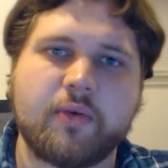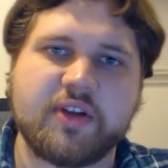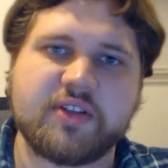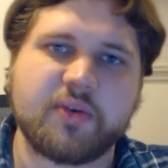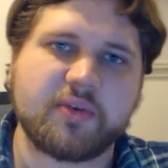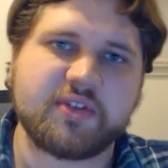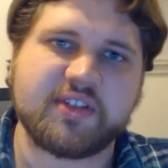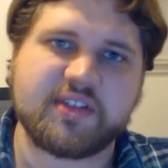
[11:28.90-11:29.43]

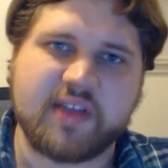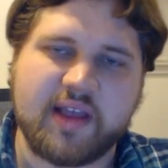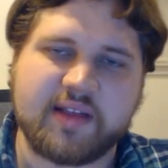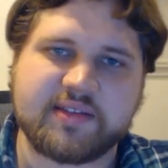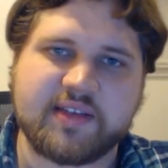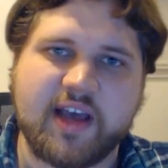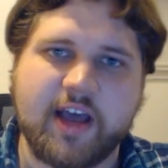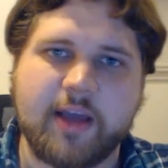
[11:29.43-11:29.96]
resources,
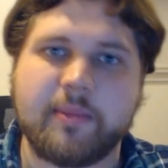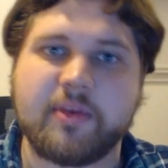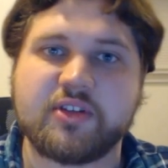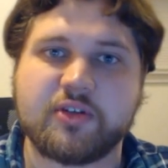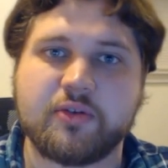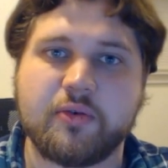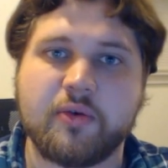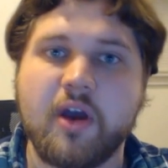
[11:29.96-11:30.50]
and time
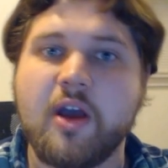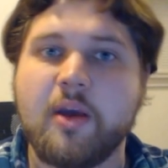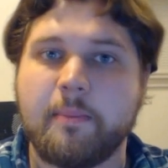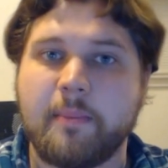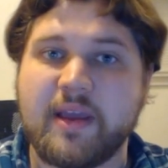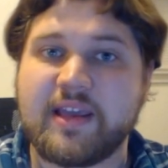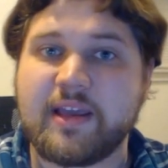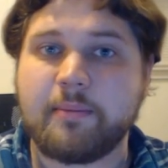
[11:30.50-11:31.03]
to
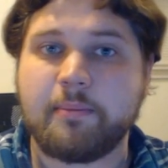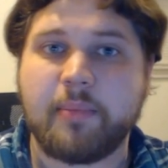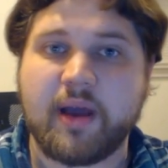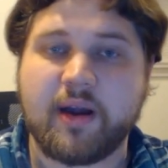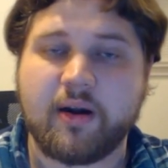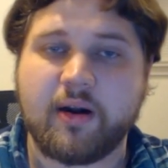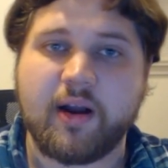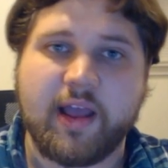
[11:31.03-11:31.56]
making
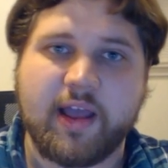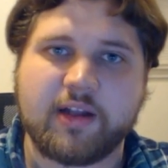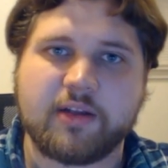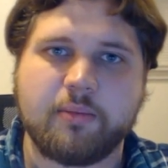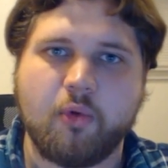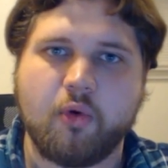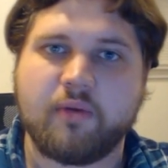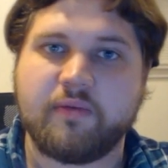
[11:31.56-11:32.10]
better
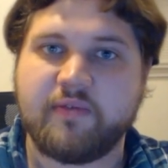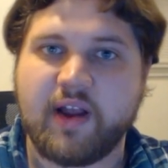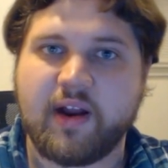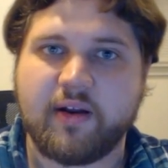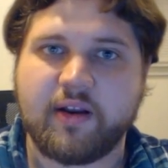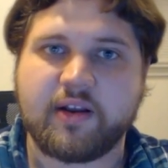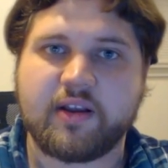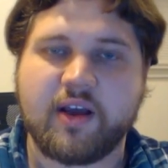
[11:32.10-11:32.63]
and more
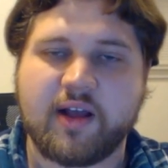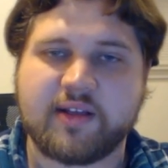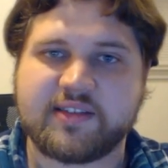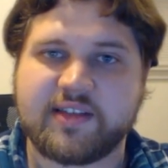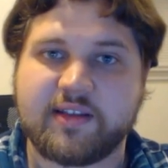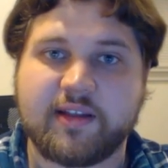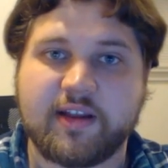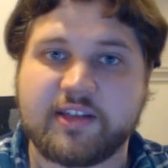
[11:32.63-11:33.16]
varied
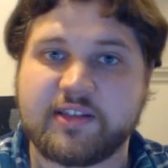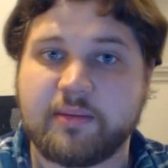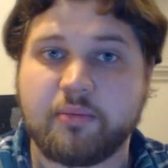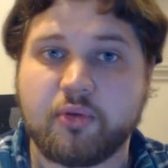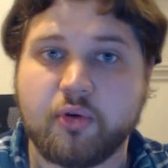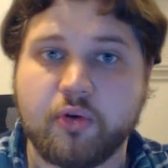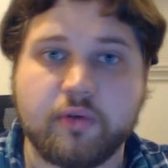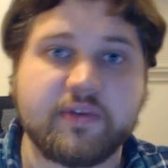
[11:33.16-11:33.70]
content that is
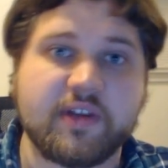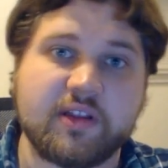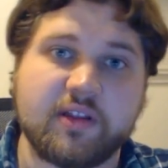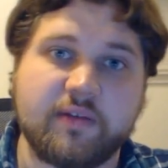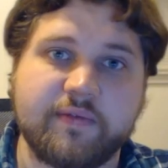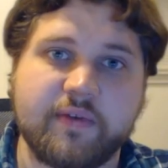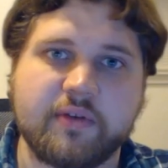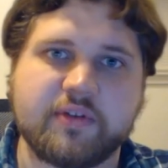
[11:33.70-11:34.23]
improved in
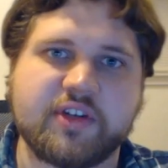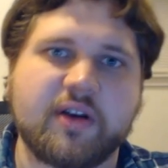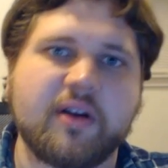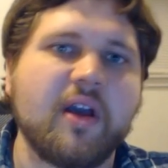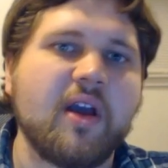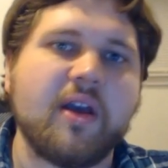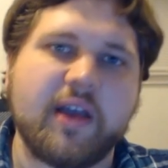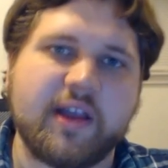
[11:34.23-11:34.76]
the future.